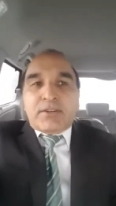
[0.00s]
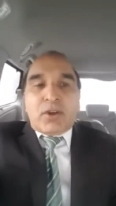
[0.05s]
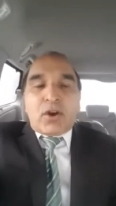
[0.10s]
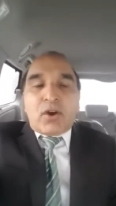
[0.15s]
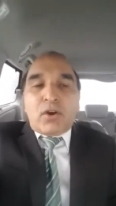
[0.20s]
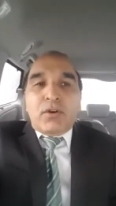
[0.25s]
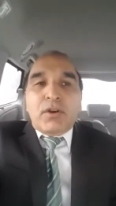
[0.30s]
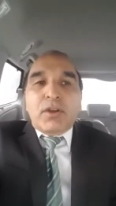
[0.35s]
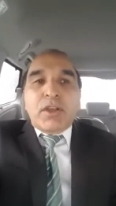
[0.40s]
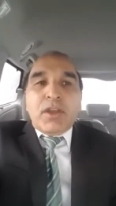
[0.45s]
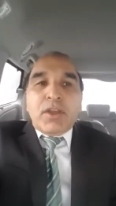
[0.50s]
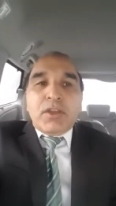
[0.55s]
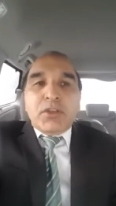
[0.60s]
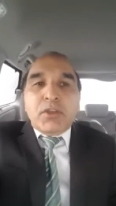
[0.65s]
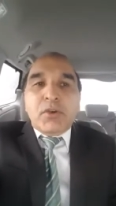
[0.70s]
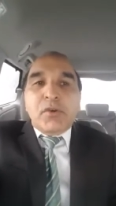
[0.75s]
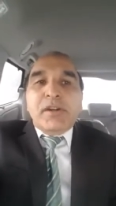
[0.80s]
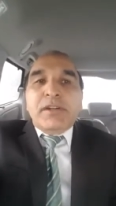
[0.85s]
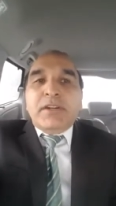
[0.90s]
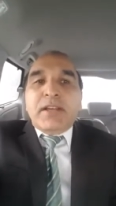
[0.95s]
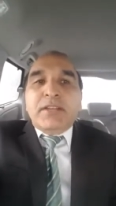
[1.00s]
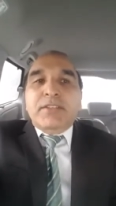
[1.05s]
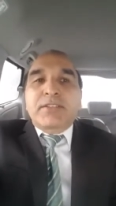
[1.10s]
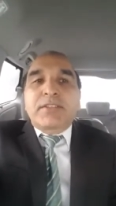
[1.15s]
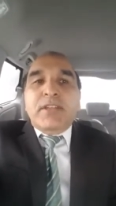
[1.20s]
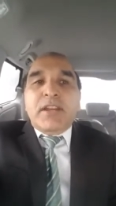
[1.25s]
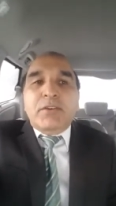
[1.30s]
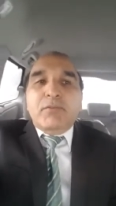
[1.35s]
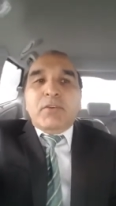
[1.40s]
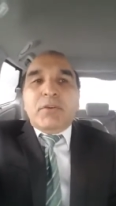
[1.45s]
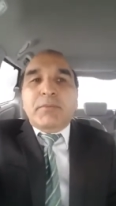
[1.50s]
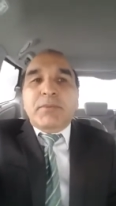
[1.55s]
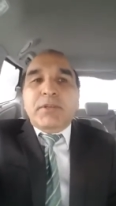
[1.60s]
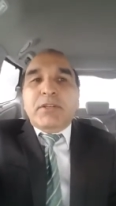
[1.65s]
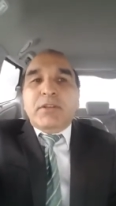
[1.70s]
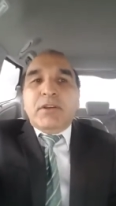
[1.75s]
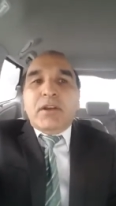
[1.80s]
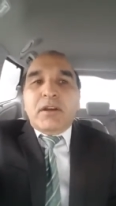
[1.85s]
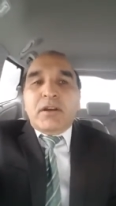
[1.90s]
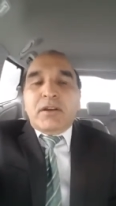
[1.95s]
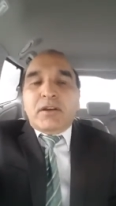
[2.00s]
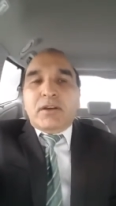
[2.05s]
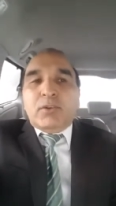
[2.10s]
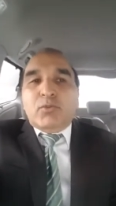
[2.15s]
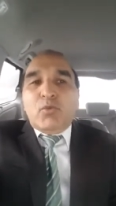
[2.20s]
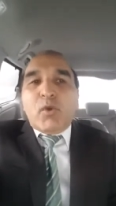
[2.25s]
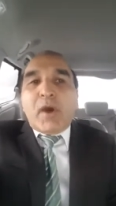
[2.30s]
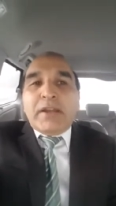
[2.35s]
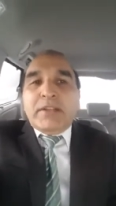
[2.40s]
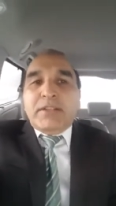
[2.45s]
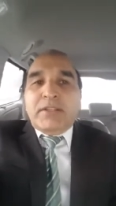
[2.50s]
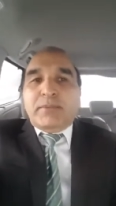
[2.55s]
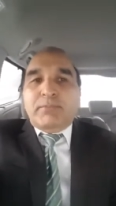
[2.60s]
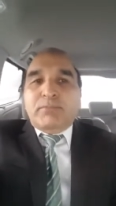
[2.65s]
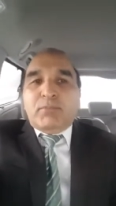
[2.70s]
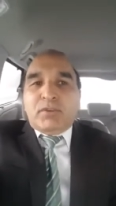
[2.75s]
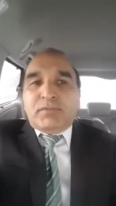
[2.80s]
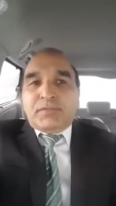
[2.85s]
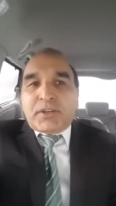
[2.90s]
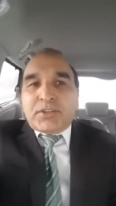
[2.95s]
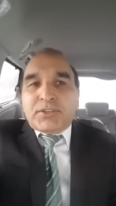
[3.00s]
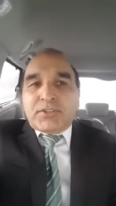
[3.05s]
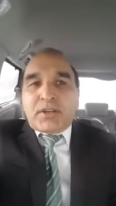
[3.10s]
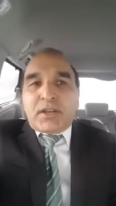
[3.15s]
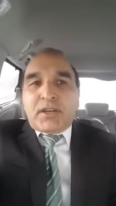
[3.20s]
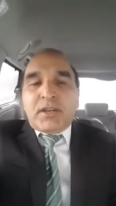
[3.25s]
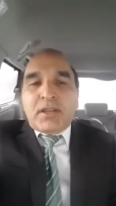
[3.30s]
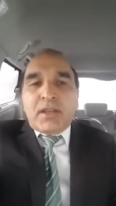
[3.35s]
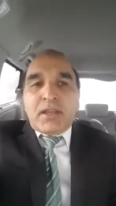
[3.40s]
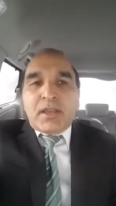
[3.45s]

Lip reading: No, your touch, that will be quite professional.